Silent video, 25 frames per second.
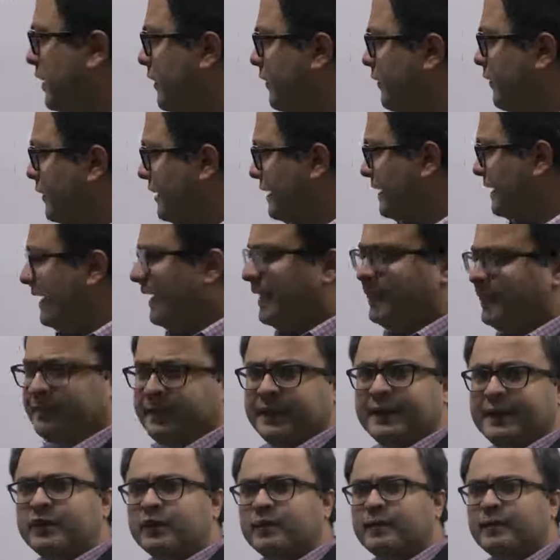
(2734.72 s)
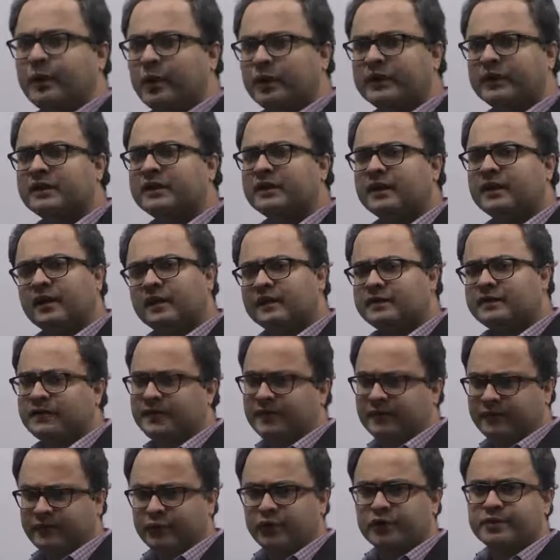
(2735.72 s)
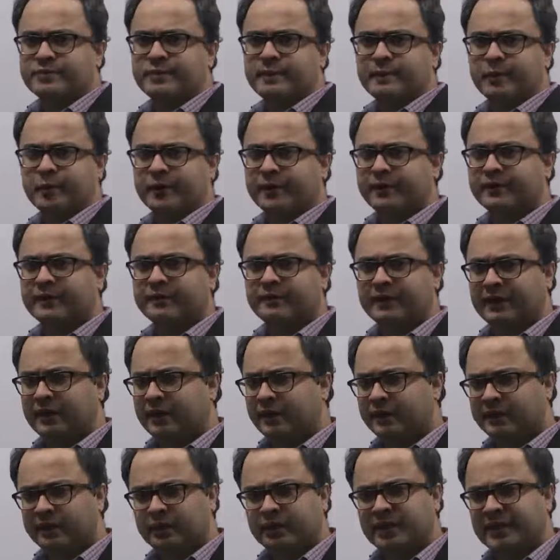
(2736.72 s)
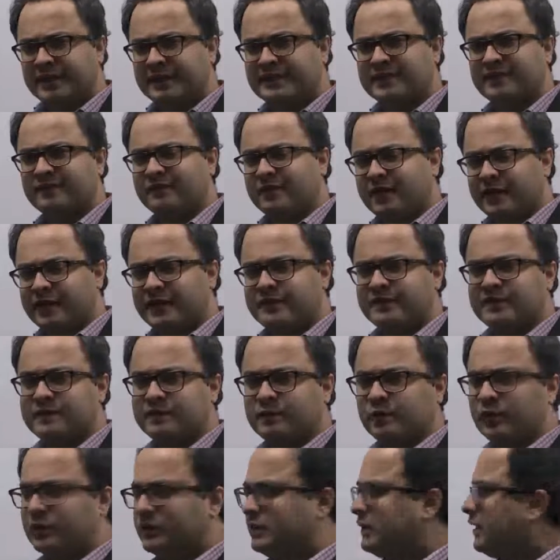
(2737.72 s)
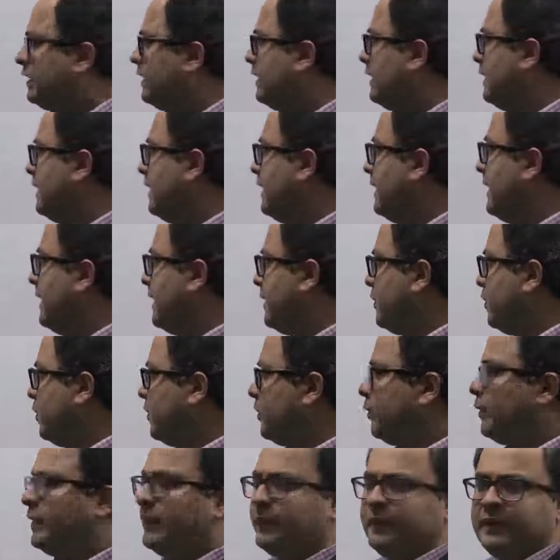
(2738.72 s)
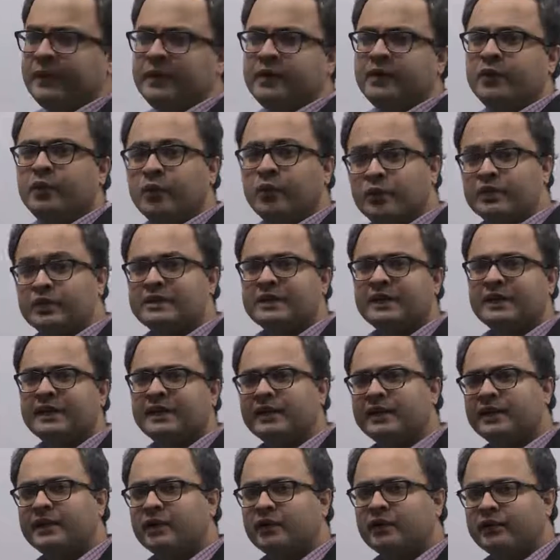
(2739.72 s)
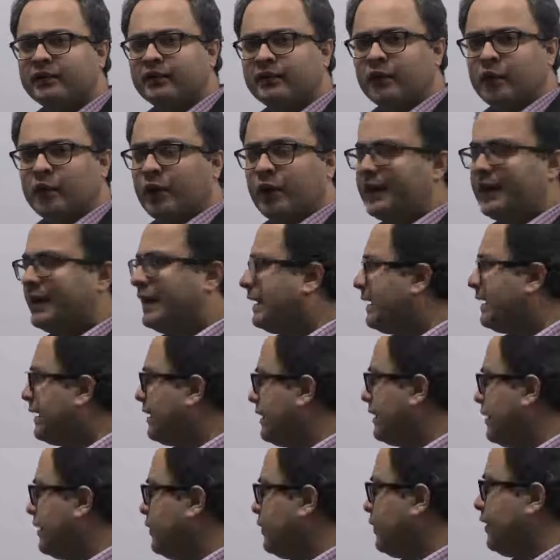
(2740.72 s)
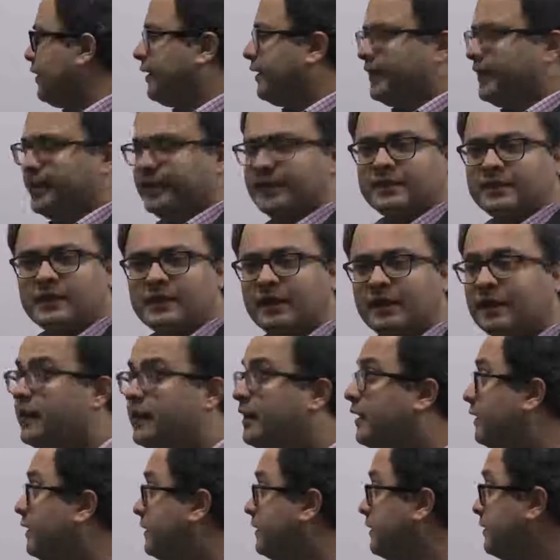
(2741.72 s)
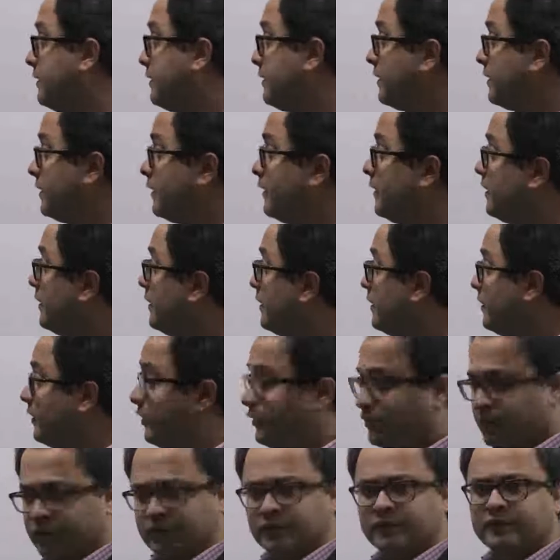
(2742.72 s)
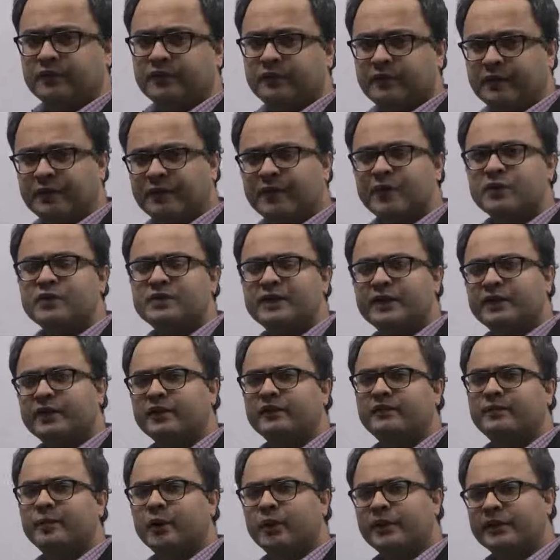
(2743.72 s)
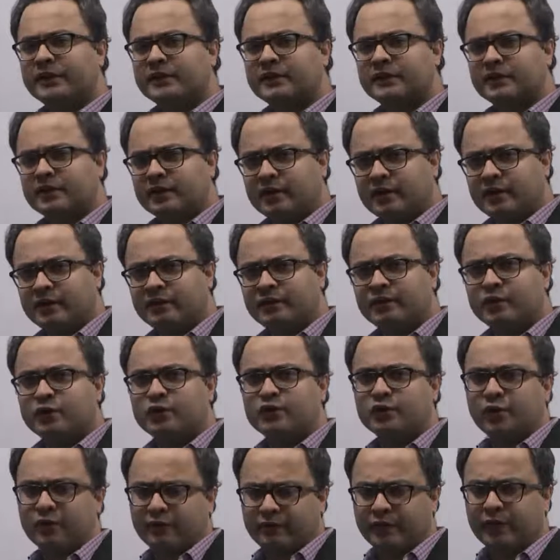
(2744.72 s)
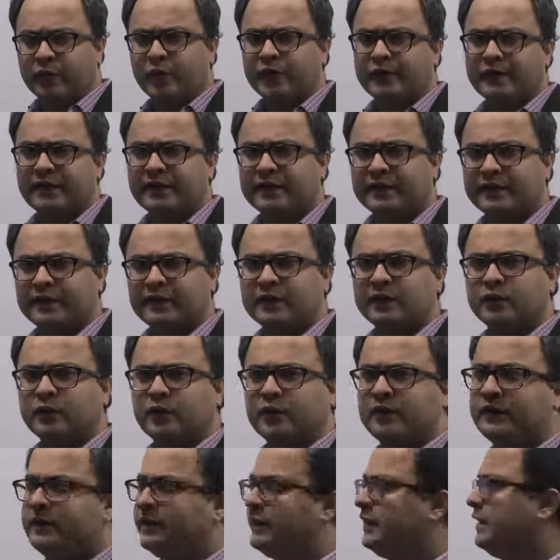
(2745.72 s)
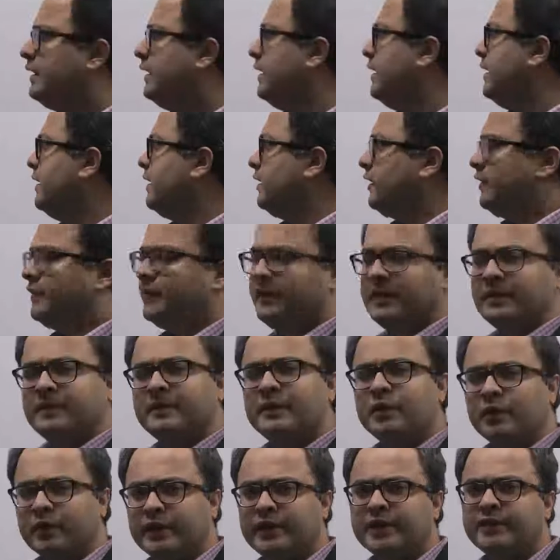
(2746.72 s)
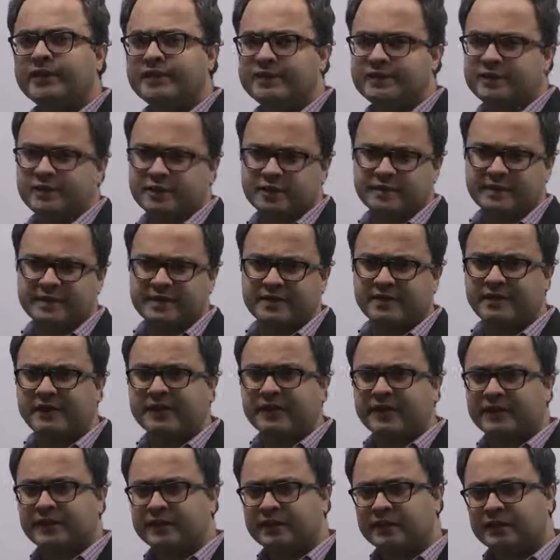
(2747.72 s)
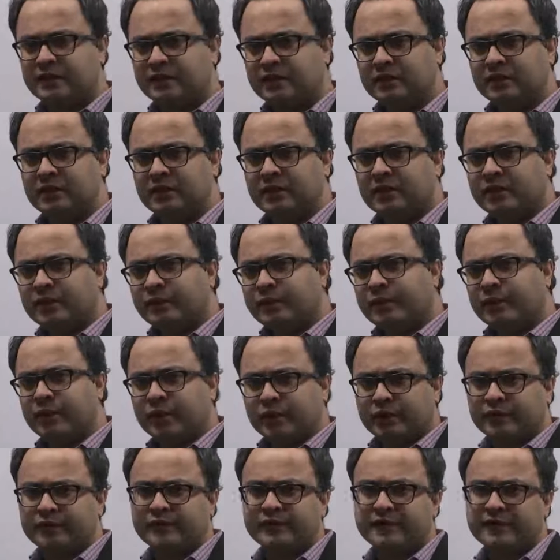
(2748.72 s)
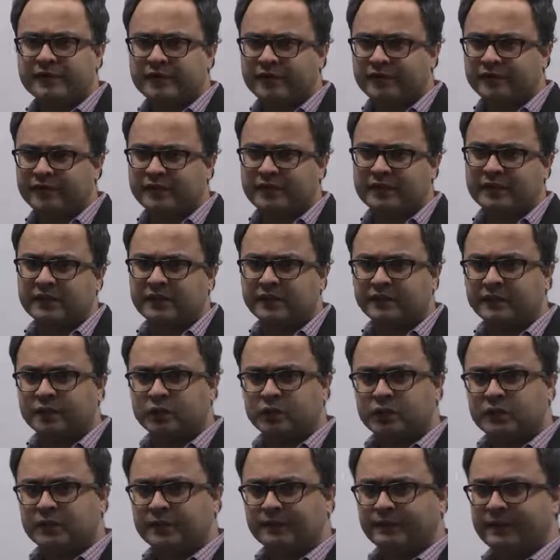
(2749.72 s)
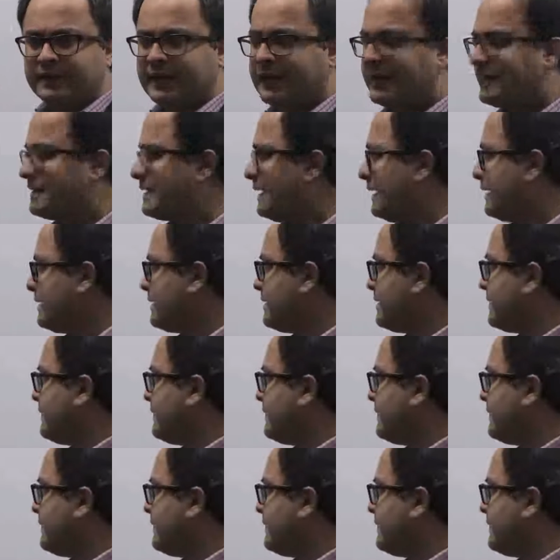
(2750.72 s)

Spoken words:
the time being, to plot the graphs, we'll of course be plotting them relative to the x and y axis both. Later on, when we use the idea of quadratic inequalities, when we use the idea of plotting the graph to solve a quadratic inequality, we'll be only interested in specifically the plot of the graph relative to the x-axis.